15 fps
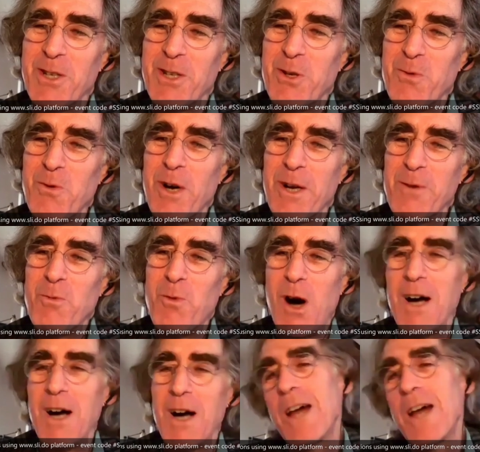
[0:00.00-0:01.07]
that can do what it
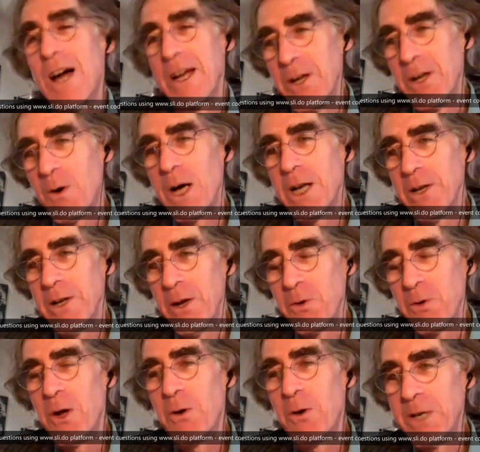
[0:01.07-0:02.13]
wants. I know,
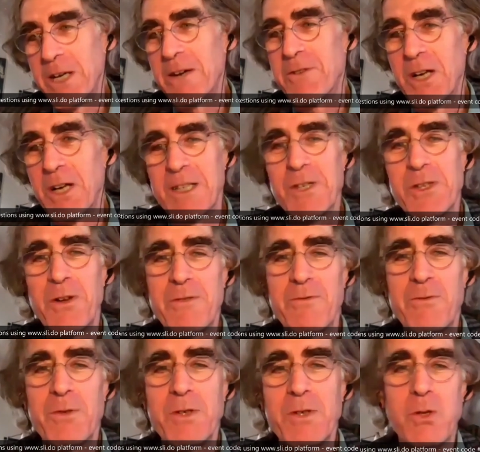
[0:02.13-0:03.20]
nobody ever has
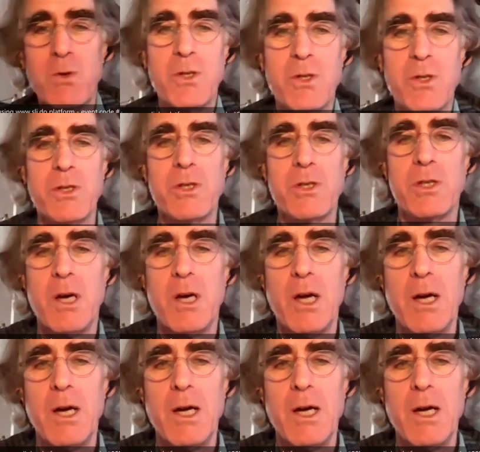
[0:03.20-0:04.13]
enough resources.